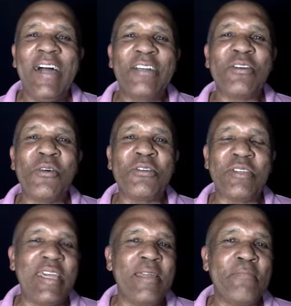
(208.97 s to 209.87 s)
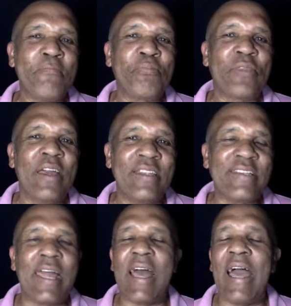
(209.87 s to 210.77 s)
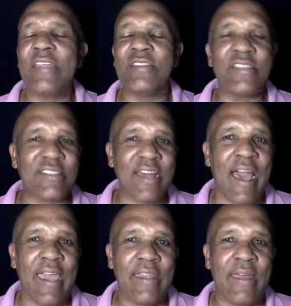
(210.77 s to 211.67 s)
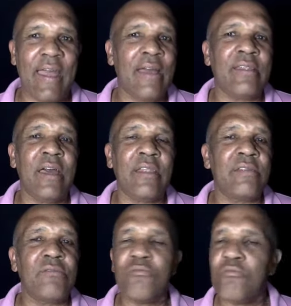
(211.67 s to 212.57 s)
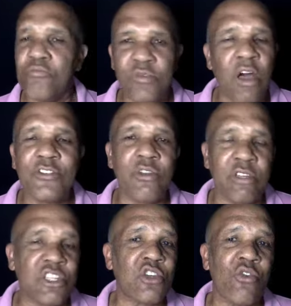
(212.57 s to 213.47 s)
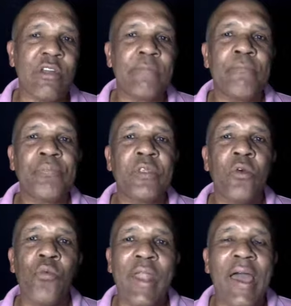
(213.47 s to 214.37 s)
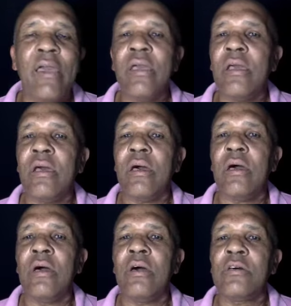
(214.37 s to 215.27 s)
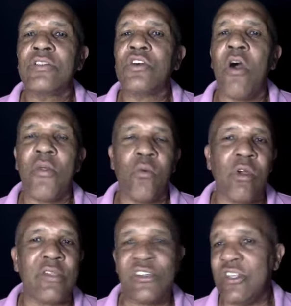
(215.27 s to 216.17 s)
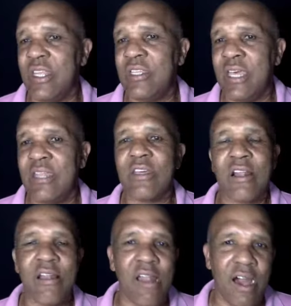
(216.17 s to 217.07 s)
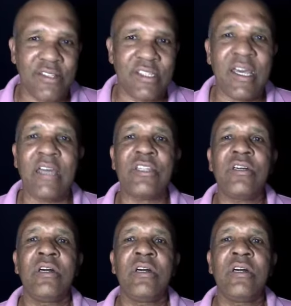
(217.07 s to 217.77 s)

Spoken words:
So she decided I had to decide. And long story short, when I saw the work that she did in the closet, and